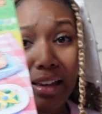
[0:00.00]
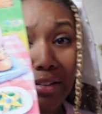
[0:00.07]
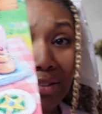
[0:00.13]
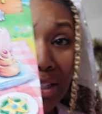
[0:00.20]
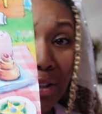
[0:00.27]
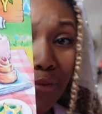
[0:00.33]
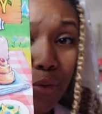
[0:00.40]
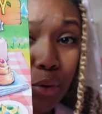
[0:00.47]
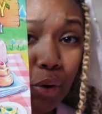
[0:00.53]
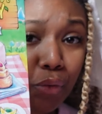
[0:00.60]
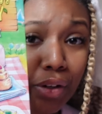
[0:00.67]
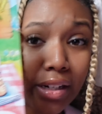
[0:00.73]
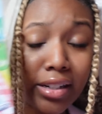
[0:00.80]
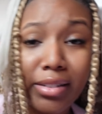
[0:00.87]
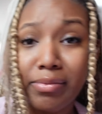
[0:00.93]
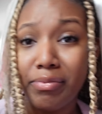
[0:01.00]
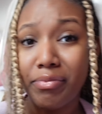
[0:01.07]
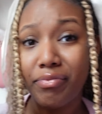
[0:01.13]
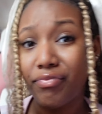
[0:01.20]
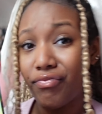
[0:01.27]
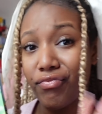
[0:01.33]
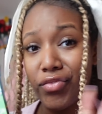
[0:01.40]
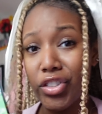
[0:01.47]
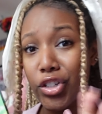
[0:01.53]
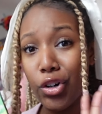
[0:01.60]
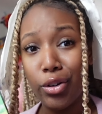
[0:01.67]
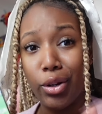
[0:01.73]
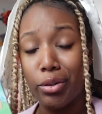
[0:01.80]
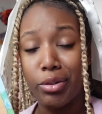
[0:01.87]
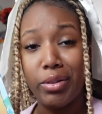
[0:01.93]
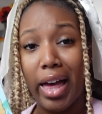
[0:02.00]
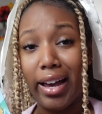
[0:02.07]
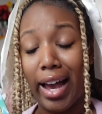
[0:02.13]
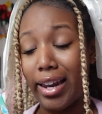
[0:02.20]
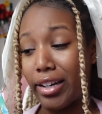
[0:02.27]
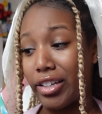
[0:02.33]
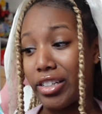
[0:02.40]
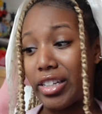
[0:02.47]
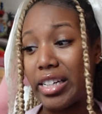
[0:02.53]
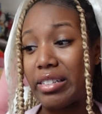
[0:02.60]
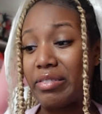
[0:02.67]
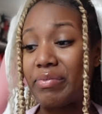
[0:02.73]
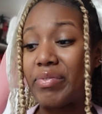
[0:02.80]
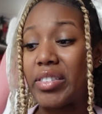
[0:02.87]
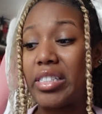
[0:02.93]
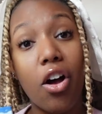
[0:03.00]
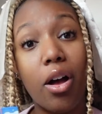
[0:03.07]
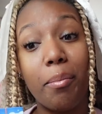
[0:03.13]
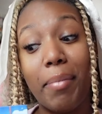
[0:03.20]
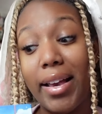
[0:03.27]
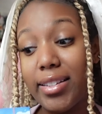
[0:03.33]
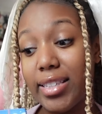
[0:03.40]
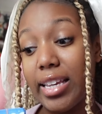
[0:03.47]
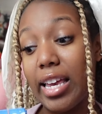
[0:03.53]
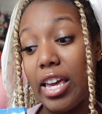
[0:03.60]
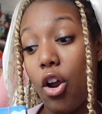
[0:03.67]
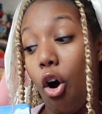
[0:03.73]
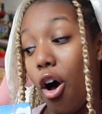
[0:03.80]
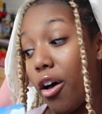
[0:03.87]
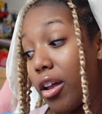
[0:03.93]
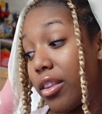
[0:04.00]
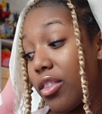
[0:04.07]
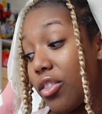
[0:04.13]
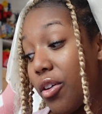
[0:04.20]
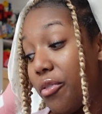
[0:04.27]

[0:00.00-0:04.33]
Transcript: you see the food over here? Your girl don't do that kind of cooking. Basing it on the